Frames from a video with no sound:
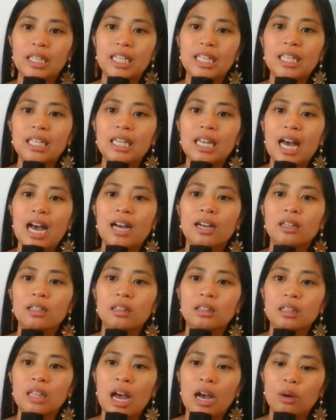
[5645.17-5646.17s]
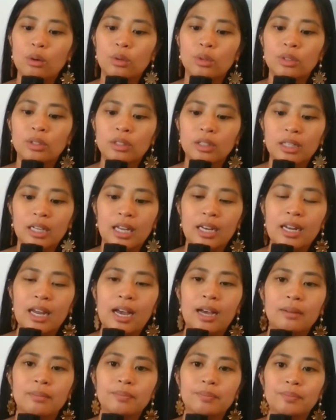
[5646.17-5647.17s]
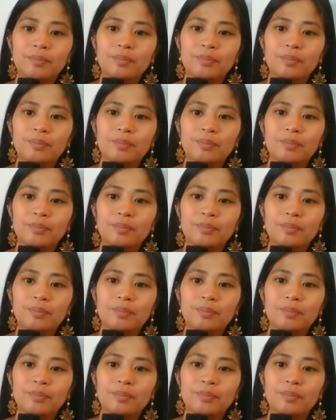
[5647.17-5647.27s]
Ilang taon ka na?